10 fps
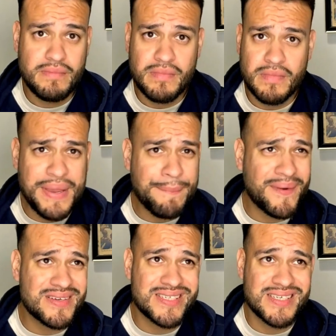Me
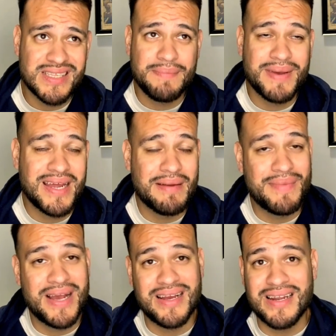personally, man, I'm
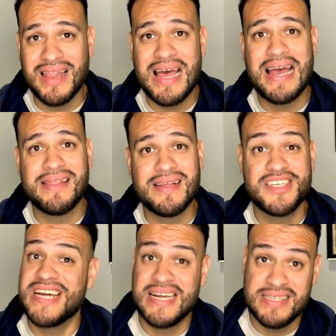not going to lie, the
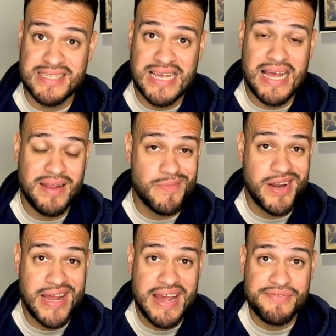Giants got him
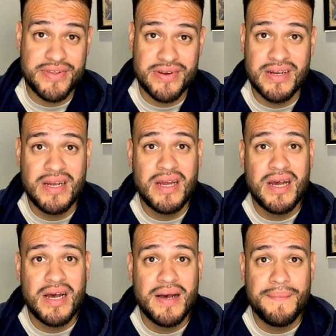right after.
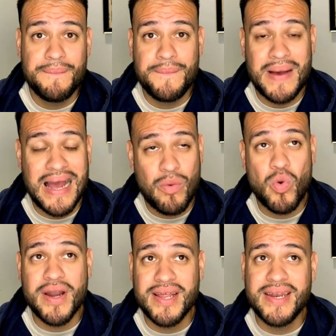I
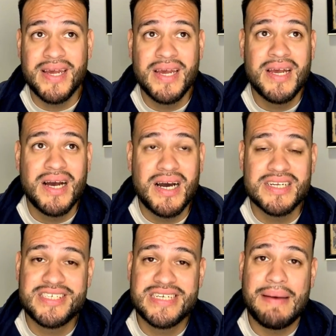wanted
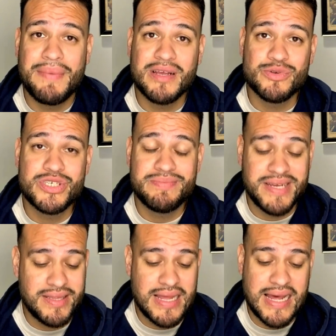John Michael
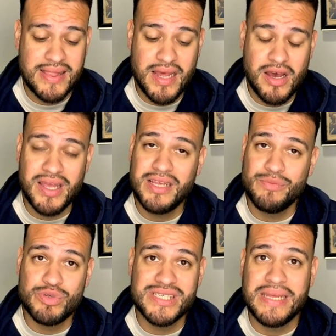Schmidt. I thought he
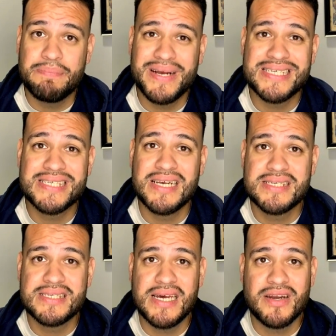was the best
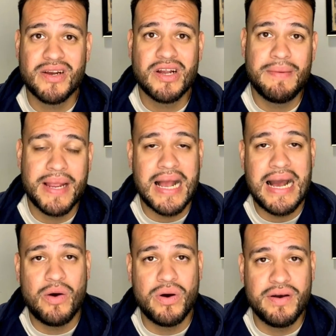center coming
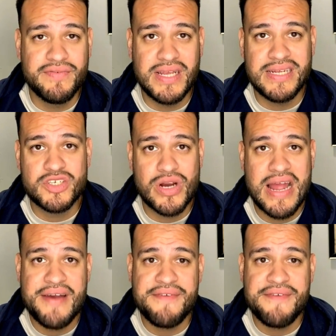out of the
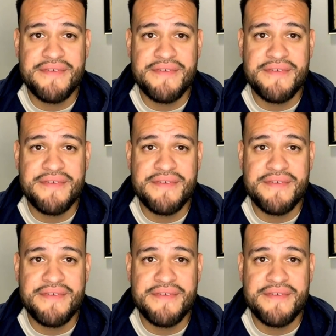draft.